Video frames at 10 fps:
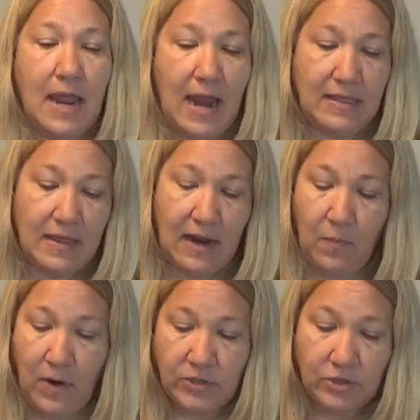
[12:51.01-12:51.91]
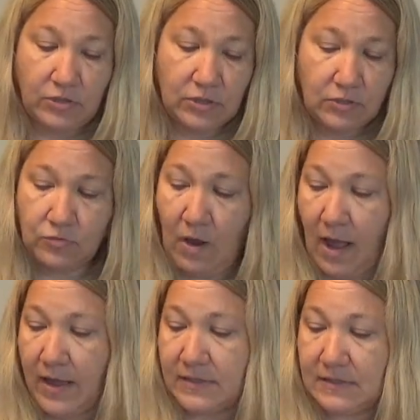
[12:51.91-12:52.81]
And then I want you to
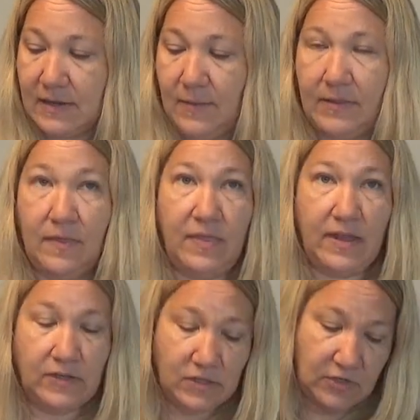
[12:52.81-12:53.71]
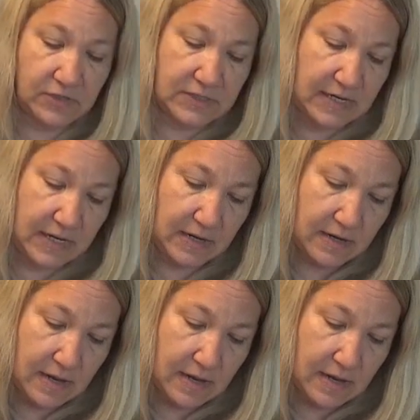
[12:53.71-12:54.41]
draw some of the things you see.